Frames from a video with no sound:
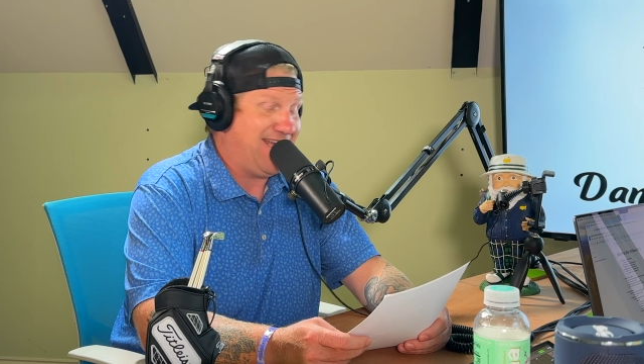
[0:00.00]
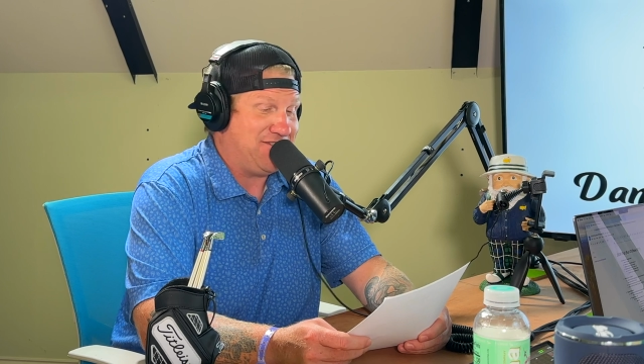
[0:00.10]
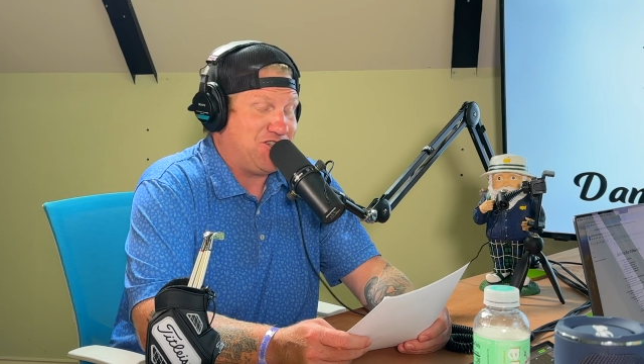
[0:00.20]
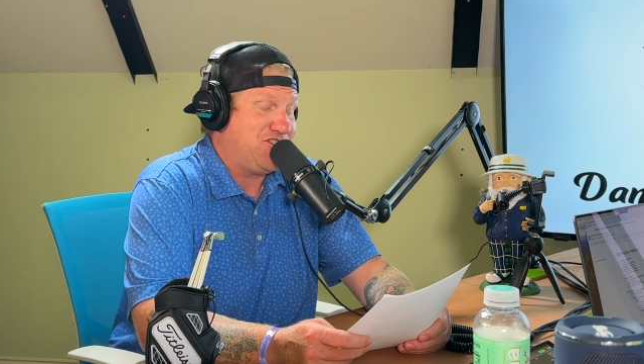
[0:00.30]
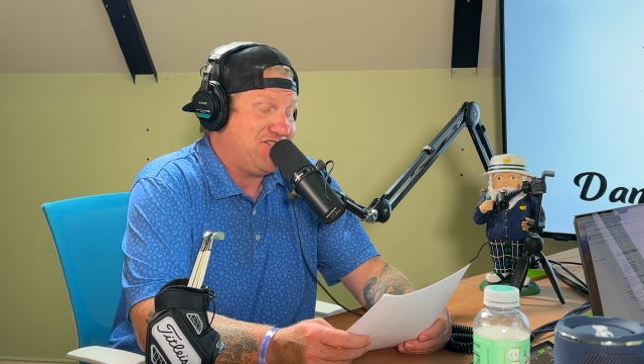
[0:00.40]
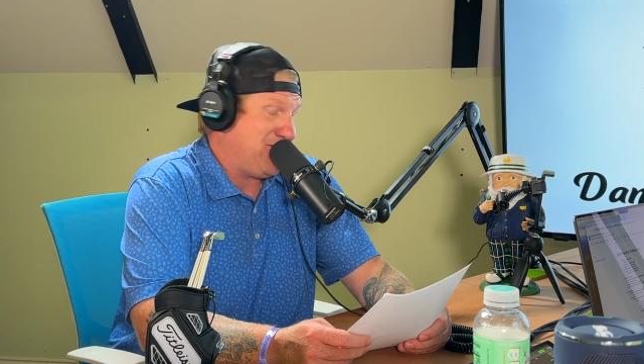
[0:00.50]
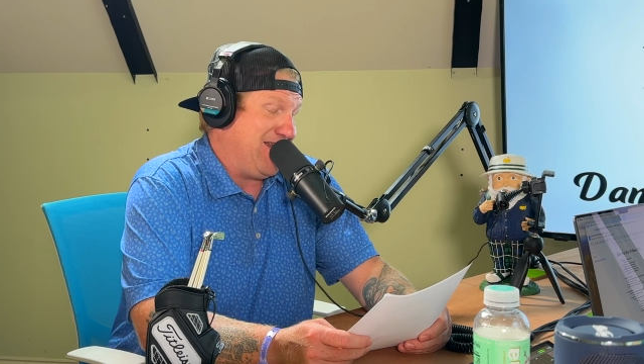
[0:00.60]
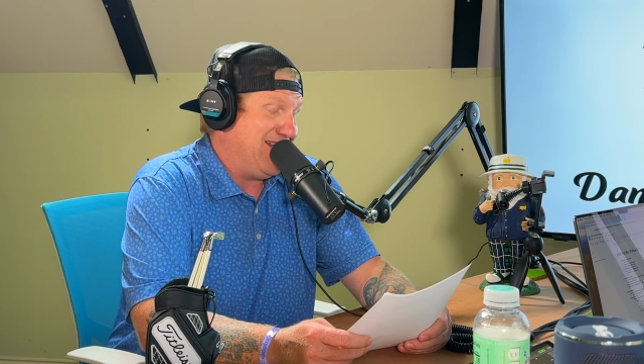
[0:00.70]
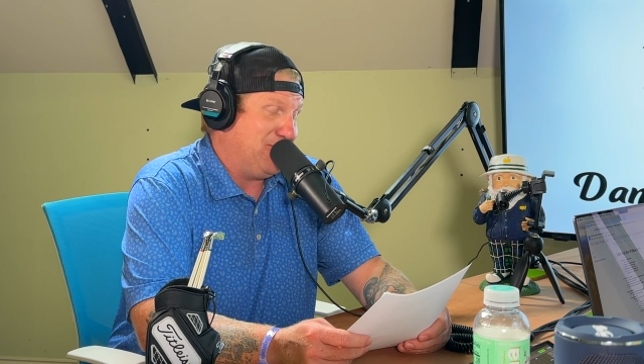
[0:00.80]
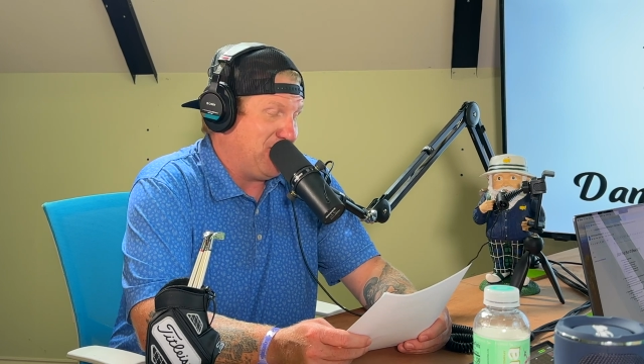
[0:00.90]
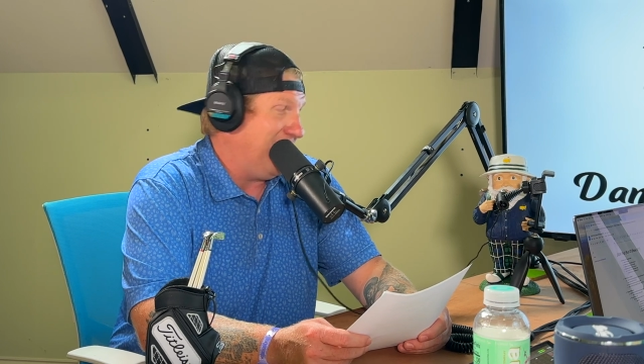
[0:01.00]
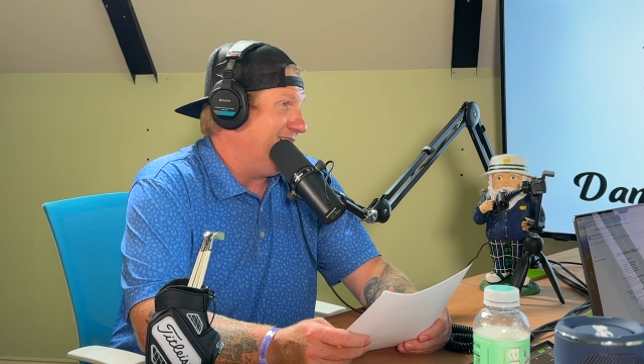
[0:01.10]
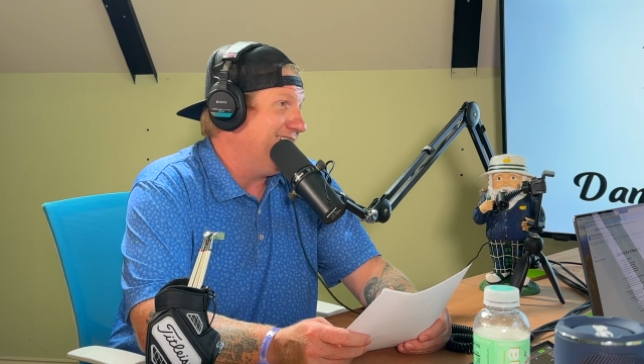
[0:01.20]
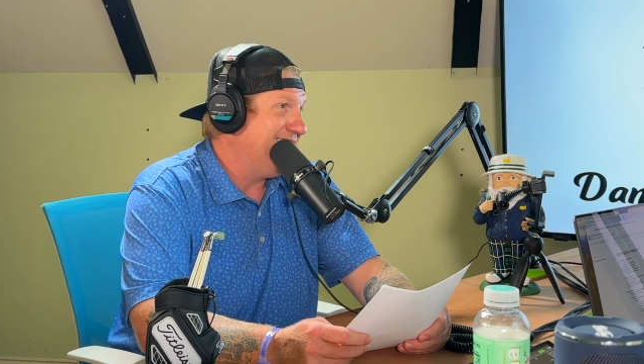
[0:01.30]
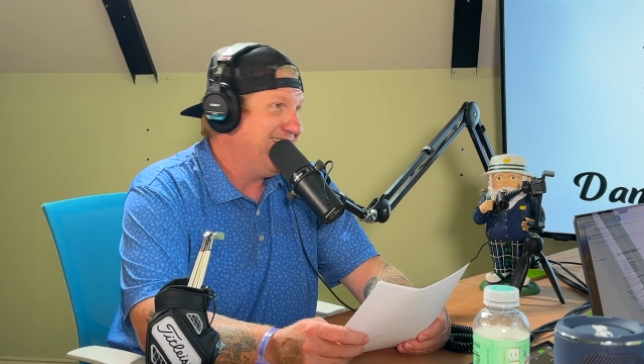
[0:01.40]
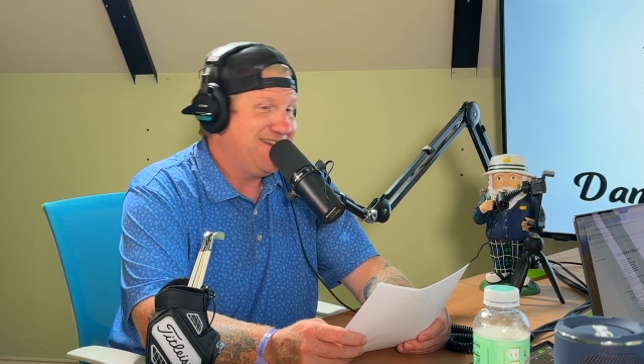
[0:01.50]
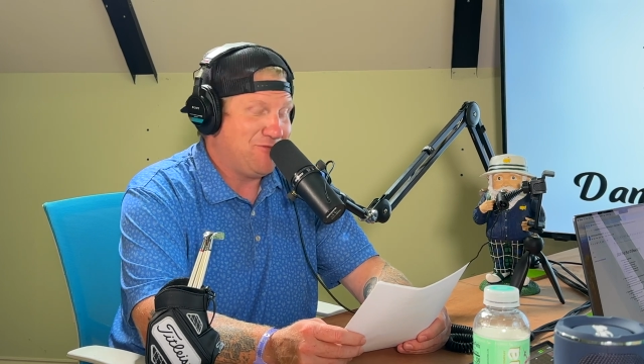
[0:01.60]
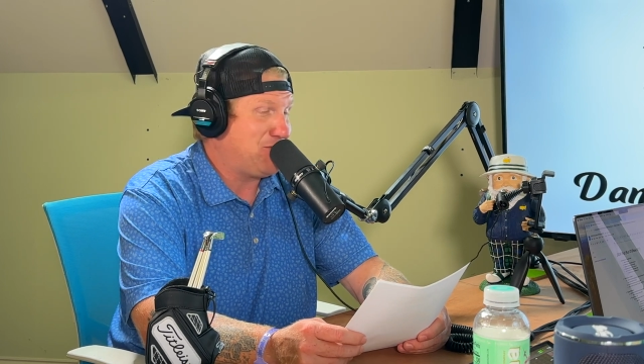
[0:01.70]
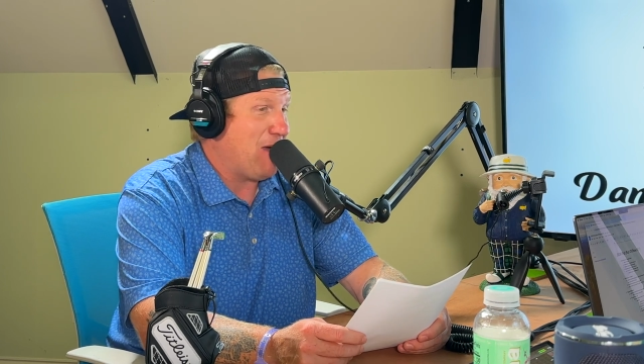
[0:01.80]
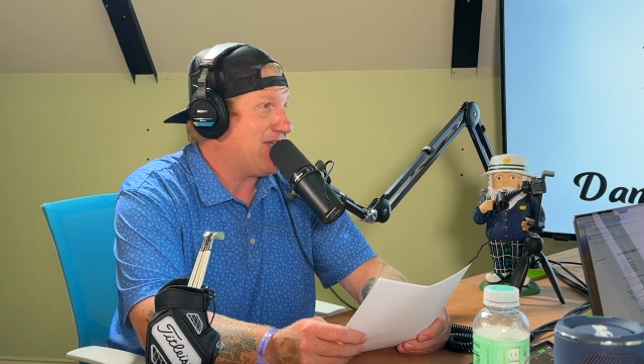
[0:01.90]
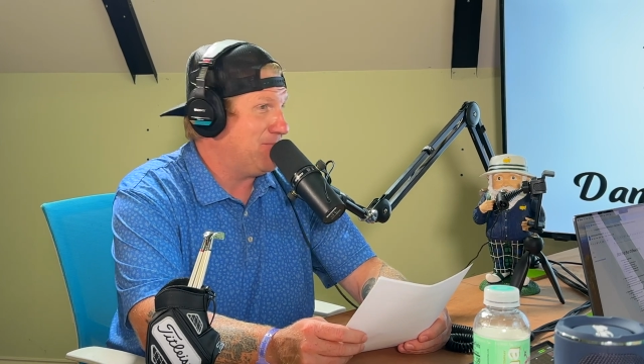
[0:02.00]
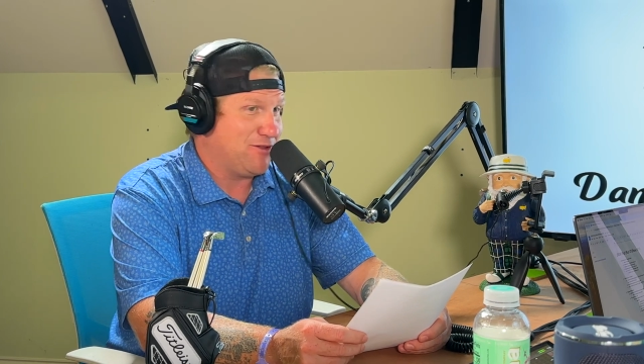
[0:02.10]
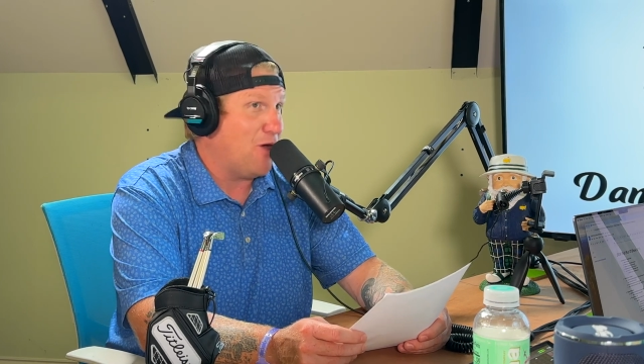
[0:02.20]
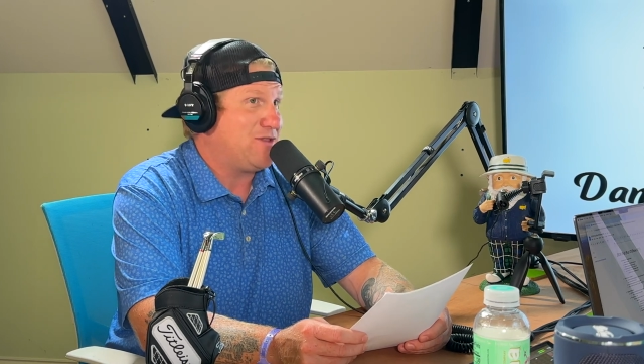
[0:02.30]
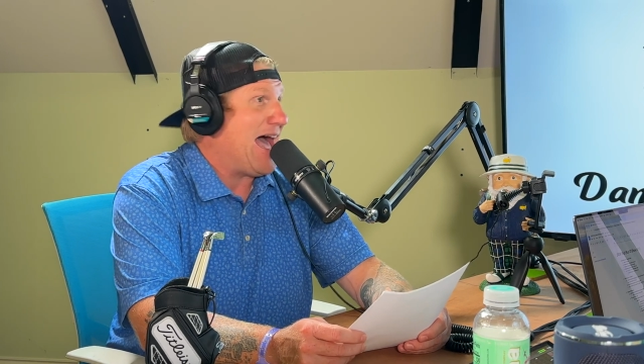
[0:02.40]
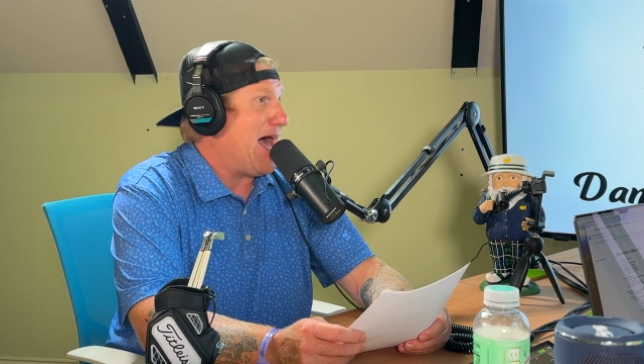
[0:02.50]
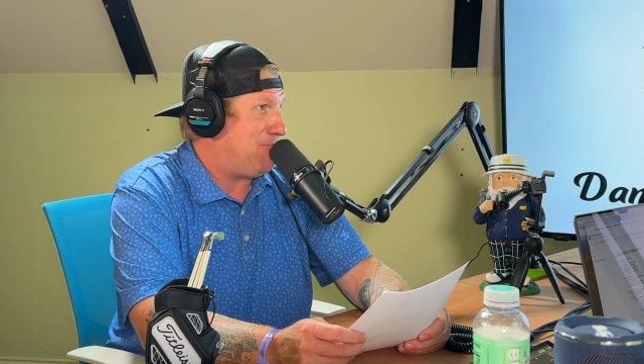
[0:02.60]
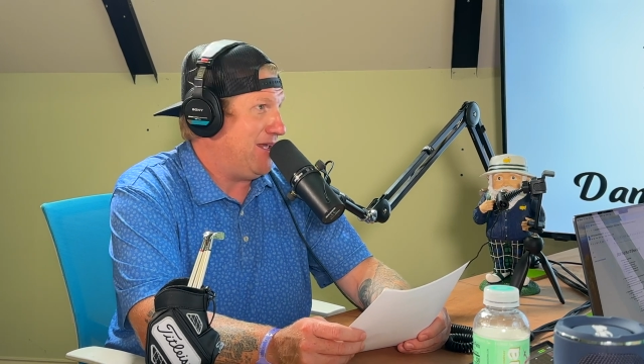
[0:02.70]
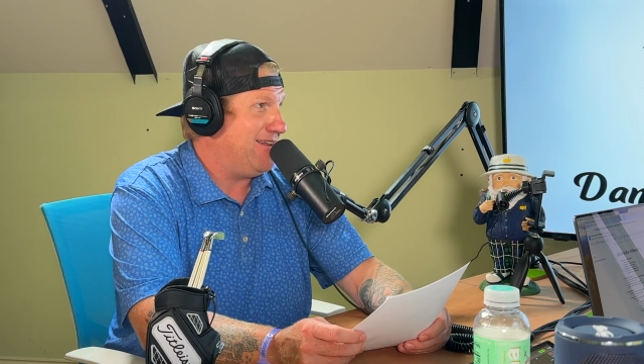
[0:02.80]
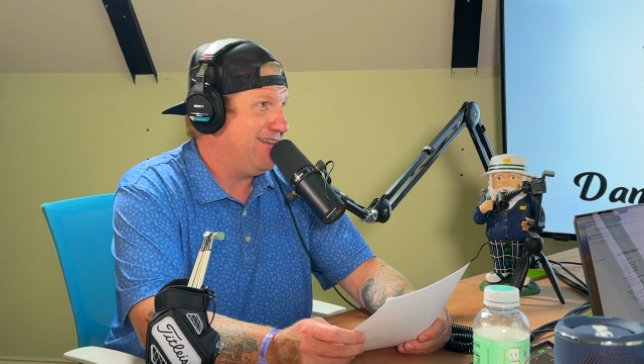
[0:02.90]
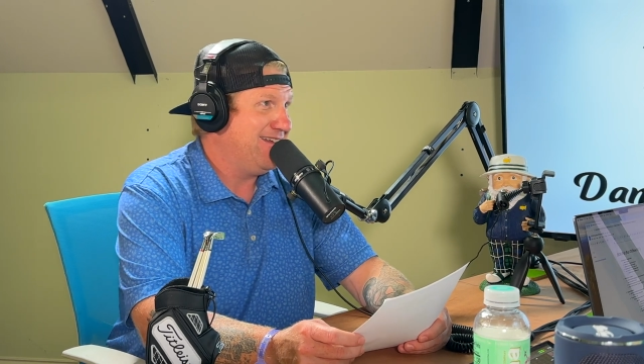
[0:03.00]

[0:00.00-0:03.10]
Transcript: just trying to hit the ball. Respectable. Don't top it.